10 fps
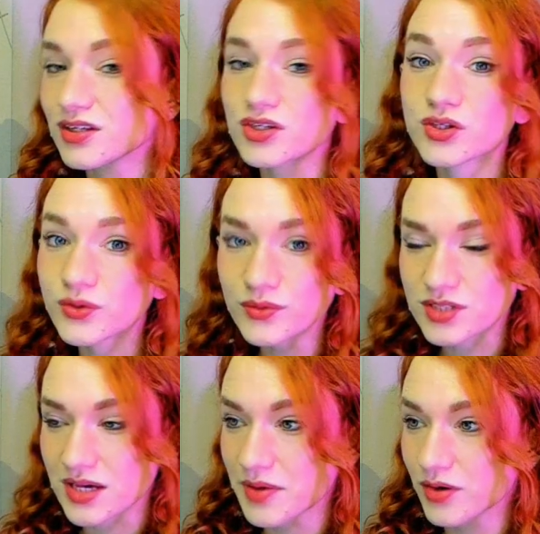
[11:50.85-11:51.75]
a
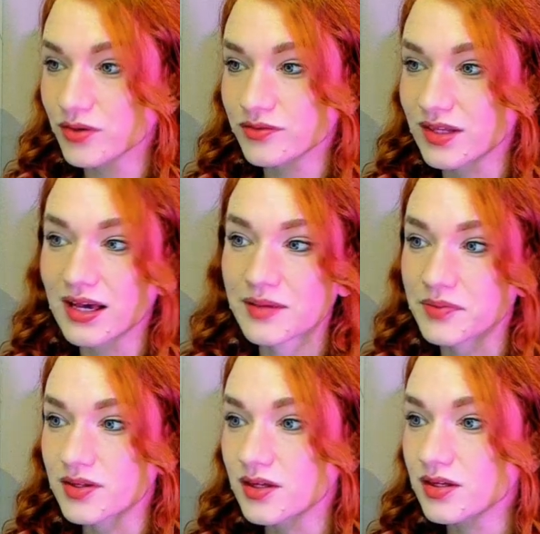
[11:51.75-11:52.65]
huge amount of
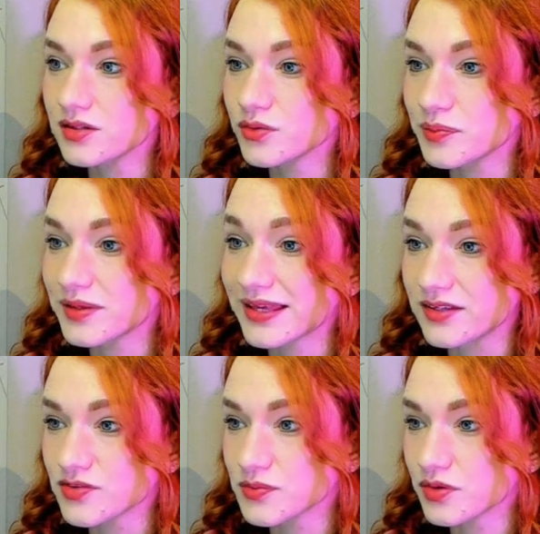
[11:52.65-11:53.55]
time to
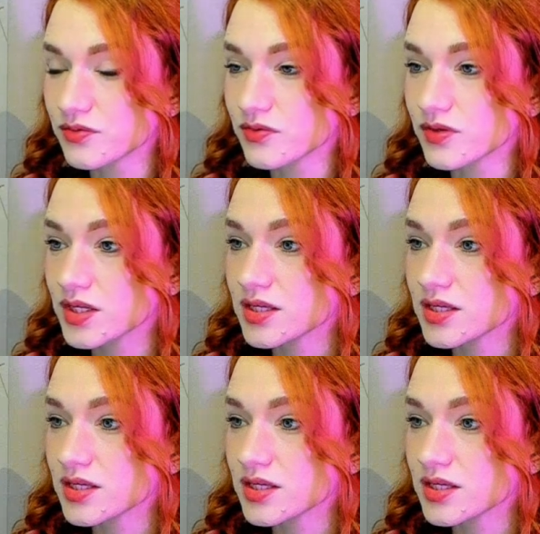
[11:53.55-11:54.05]
play this move.